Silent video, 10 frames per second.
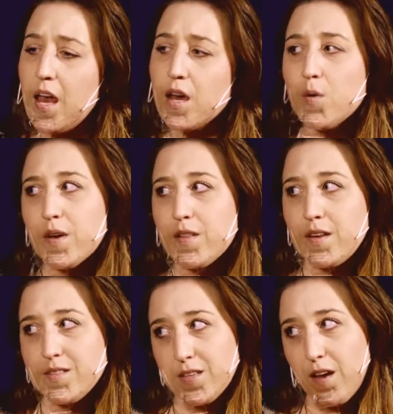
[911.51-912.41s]
and quickly
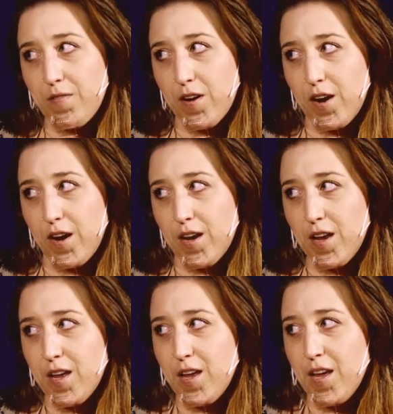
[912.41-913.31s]
discovered
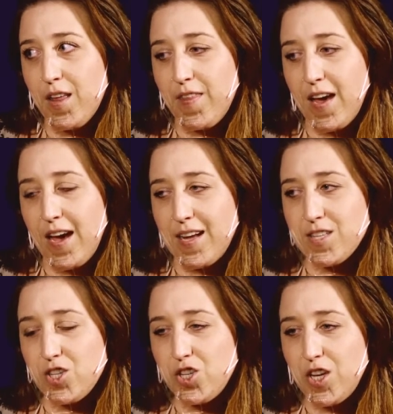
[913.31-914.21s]

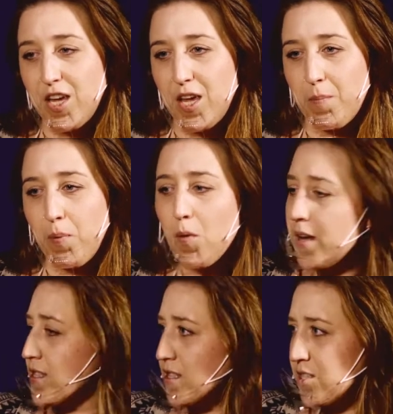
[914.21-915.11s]
that she
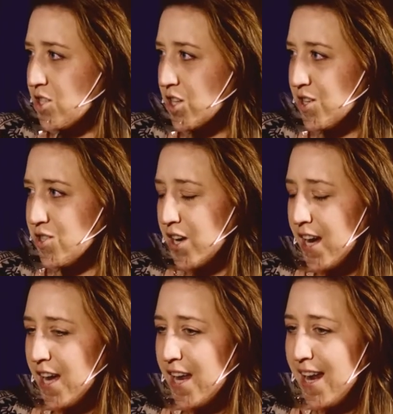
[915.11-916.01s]
poisons
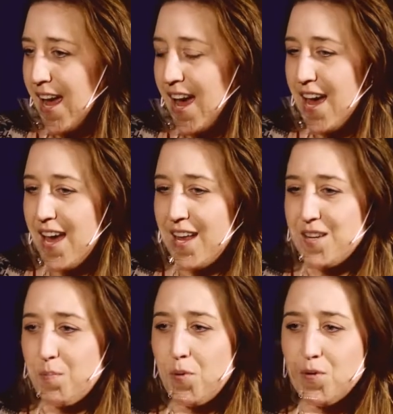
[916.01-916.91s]
children
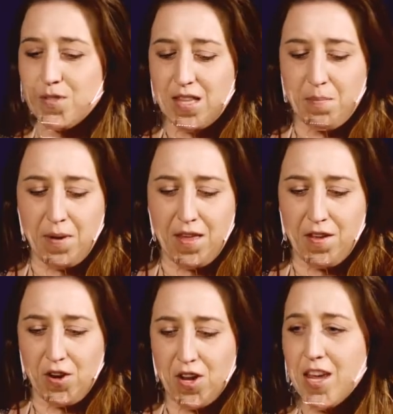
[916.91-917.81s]
and pulls them by their